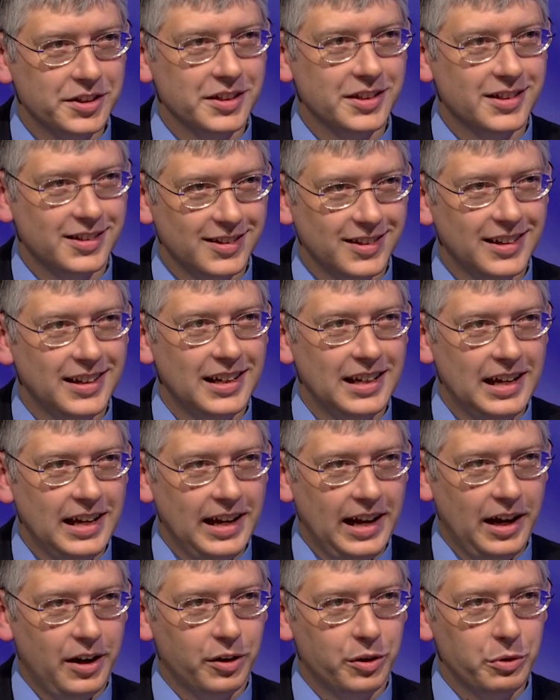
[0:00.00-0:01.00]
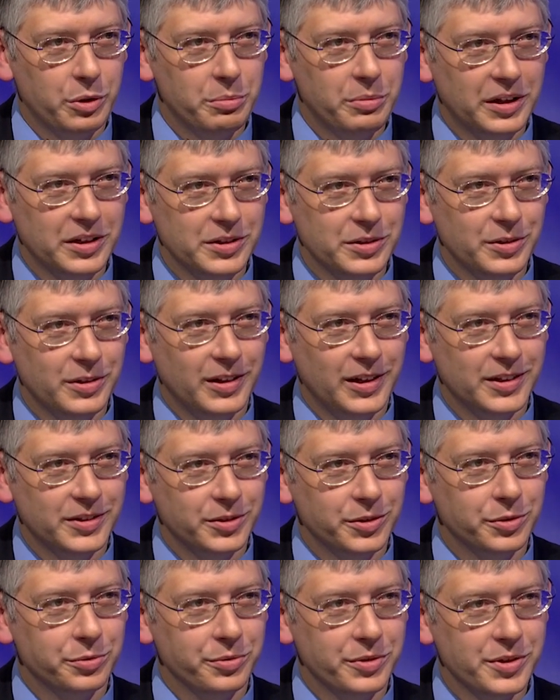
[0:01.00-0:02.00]
just how can we best utilize
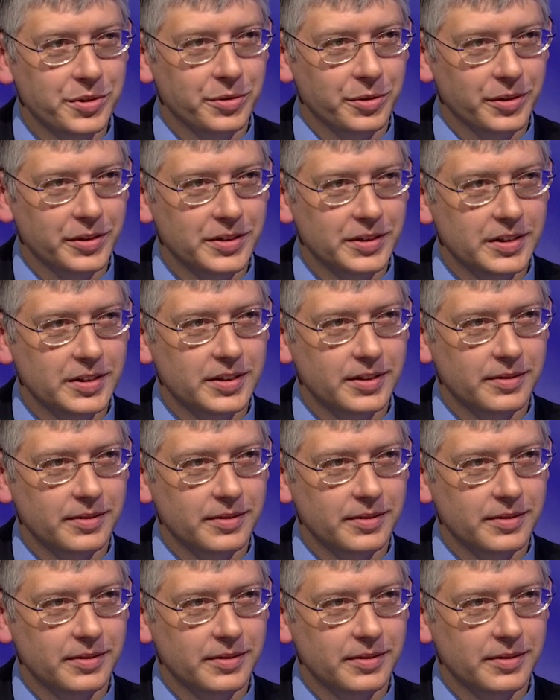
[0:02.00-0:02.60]
those resources.